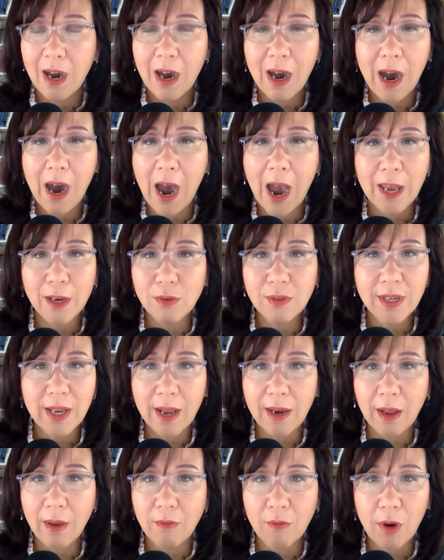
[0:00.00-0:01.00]
I don't get
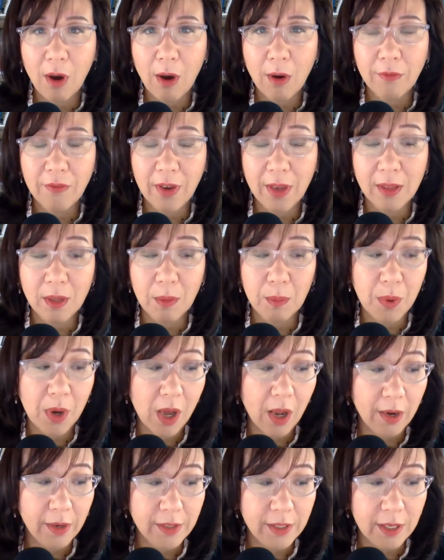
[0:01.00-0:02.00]
involved in the
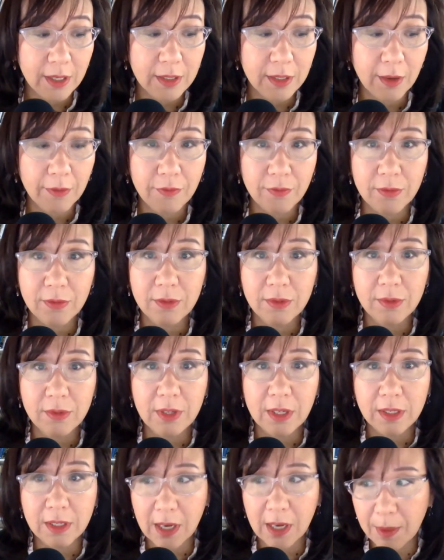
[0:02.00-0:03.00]
politics of the
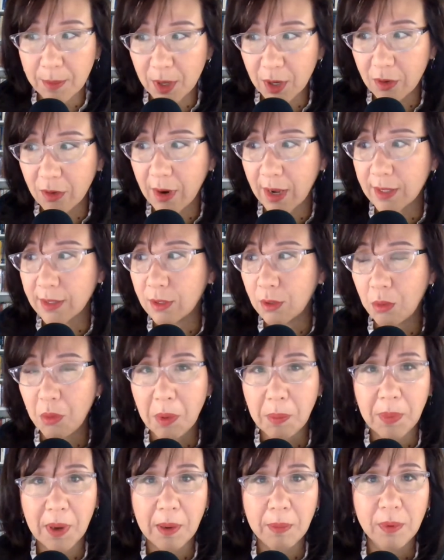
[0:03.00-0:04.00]
Democrats, the
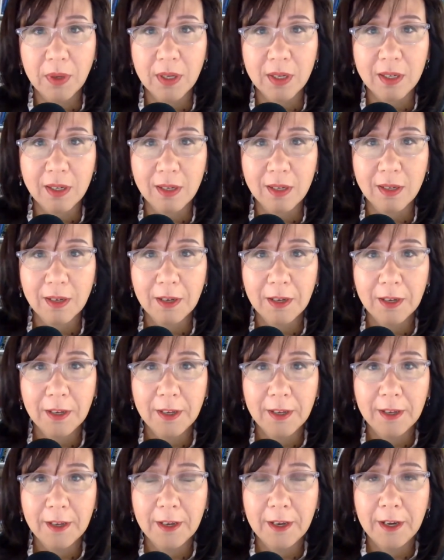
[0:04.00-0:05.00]
Republican.
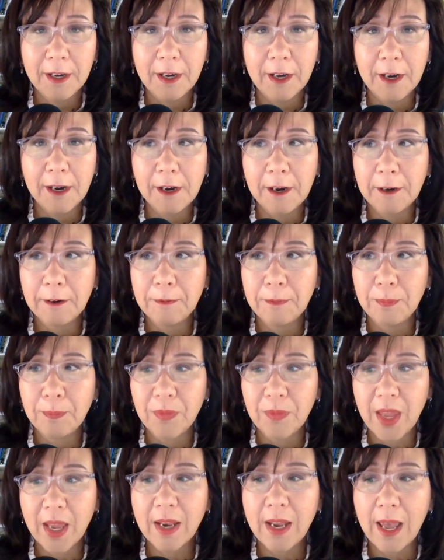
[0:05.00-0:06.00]

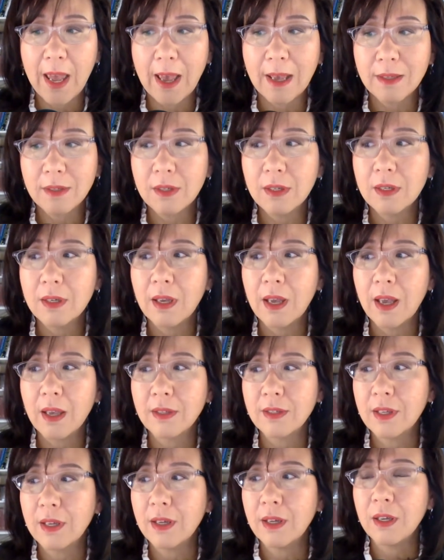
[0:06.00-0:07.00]
And as
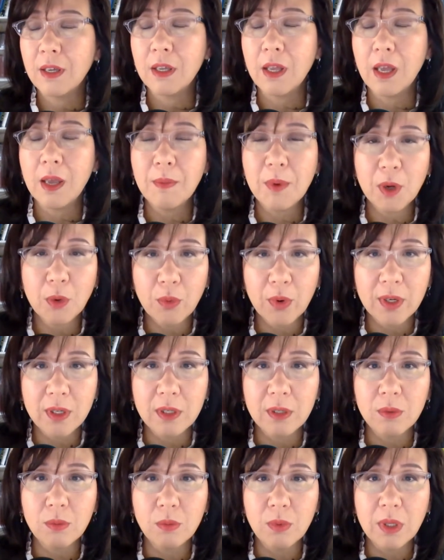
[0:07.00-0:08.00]
a immigrant,
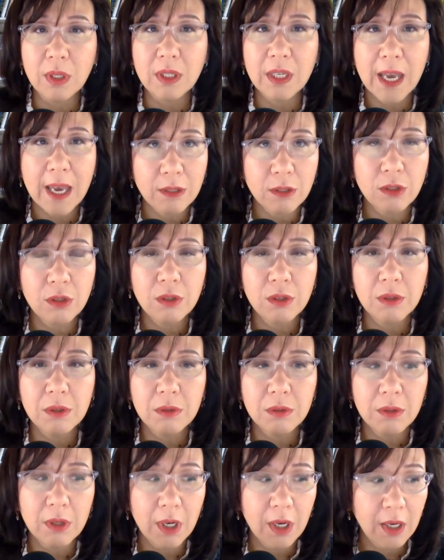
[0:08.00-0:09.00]
we tend
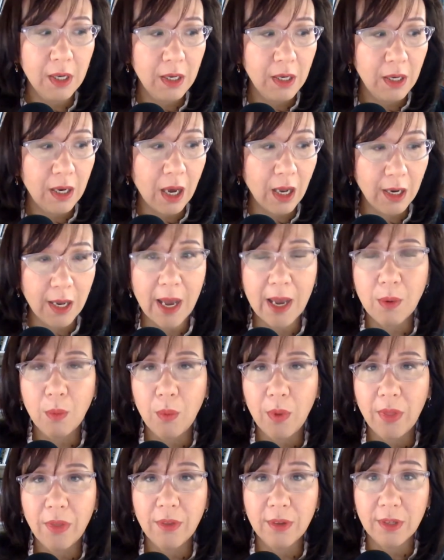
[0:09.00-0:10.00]
to align
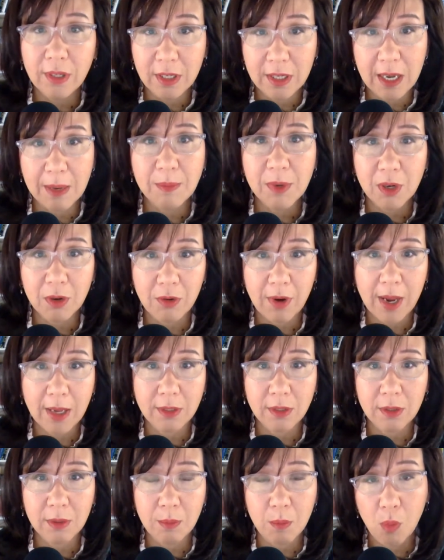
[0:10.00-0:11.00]
with the
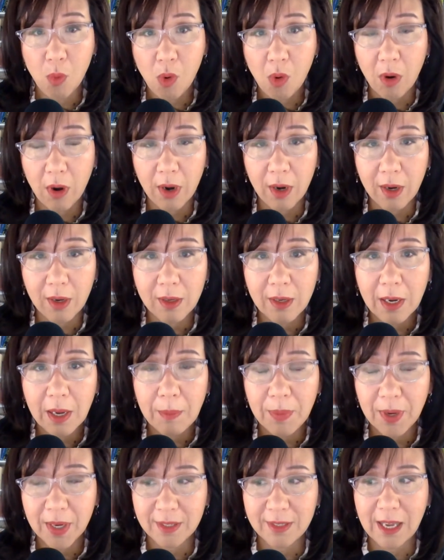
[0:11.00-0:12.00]
Democrats more
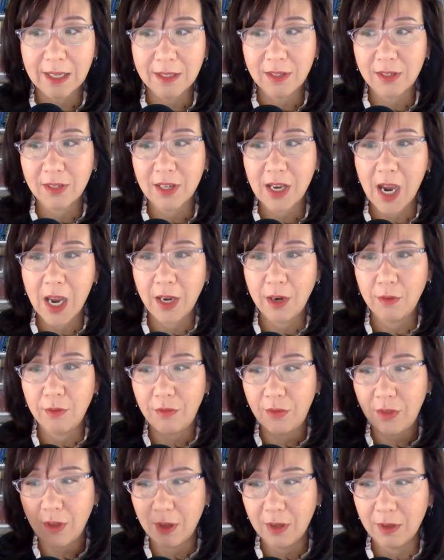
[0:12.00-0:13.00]
because that's just kind of
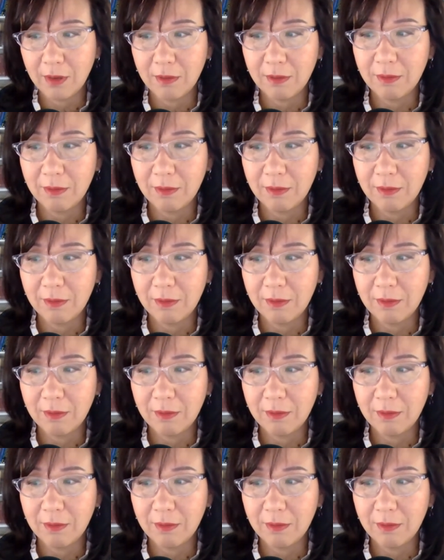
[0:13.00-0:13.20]
the